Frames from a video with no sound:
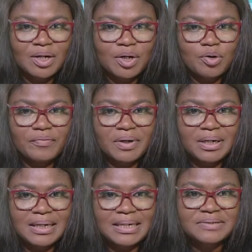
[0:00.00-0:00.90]
over
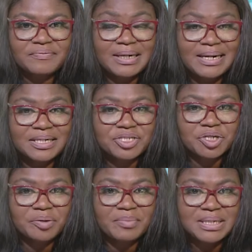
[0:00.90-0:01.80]
alleged
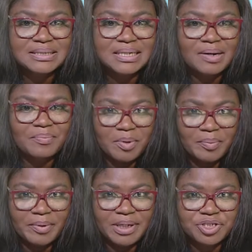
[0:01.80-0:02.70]
financial
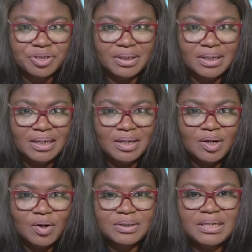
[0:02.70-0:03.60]
misappropriation.
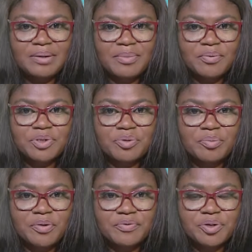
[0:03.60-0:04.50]
Odeyemi was
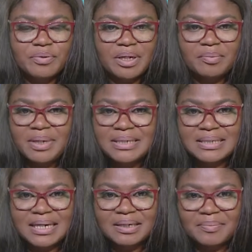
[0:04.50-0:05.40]
removed during a
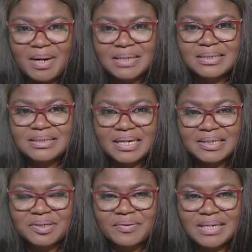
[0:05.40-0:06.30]
meeting at the party
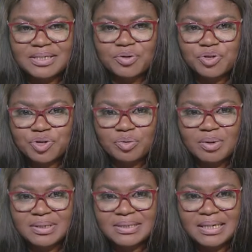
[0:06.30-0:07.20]
secretariat in
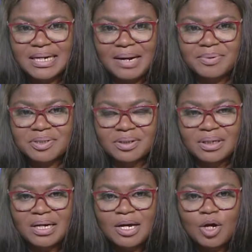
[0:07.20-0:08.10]
Osogbo, the state
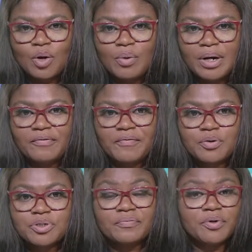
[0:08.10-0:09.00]
capital, where a
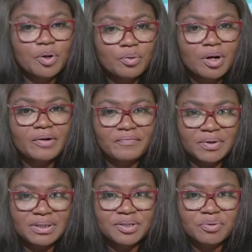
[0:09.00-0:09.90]
vote of no
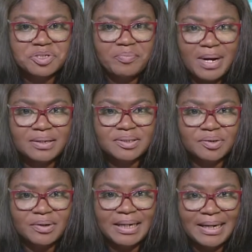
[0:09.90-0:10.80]
confidence was
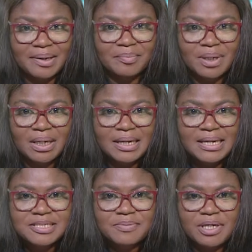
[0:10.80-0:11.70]
passed on him.
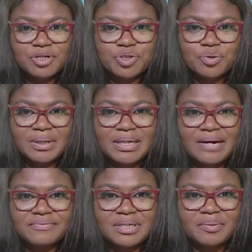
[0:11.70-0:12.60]
Speaking shortly
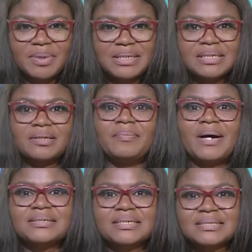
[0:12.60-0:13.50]
after the meeting, the
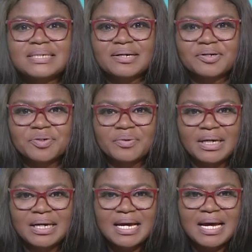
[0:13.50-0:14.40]
party's
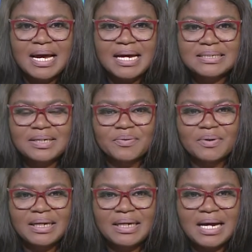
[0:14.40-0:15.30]
secretary,
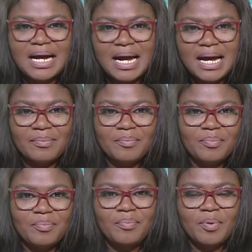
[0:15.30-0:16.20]
Adekunle Abi,
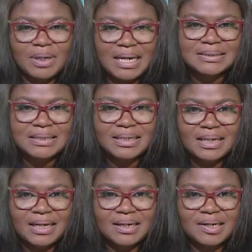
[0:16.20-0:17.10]
Paul Ade,
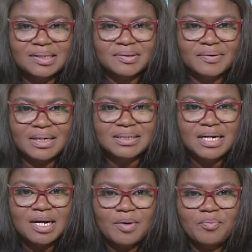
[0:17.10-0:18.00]
alleged that
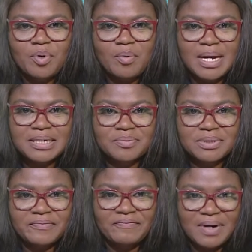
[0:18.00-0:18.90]
poor
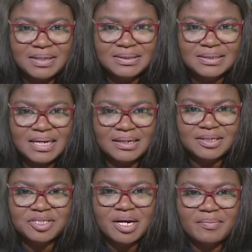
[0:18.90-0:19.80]
management of funds and
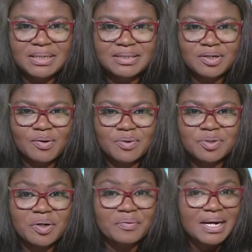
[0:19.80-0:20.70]
the chairman's
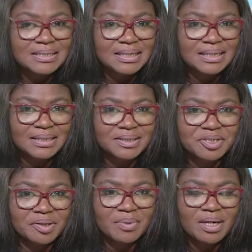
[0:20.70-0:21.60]
autocratic
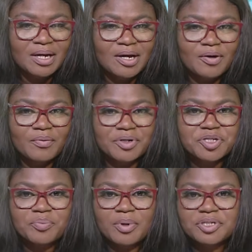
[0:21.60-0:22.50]
leadership were
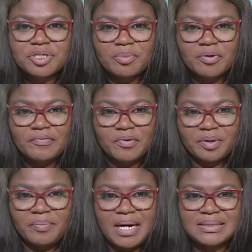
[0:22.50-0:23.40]
responsible for
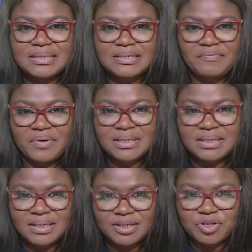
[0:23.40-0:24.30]
the party's
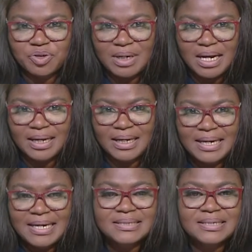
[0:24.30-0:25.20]
defeat in the July
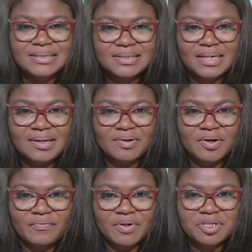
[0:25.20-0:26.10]
sixteenth
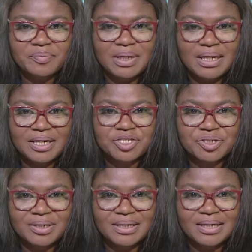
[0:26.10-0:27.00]
governorship
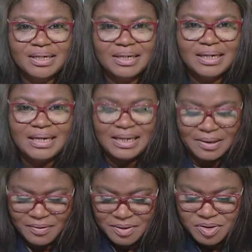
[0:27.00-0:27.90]
election
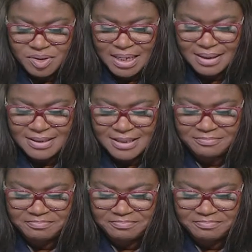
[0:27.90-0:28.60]
in the state.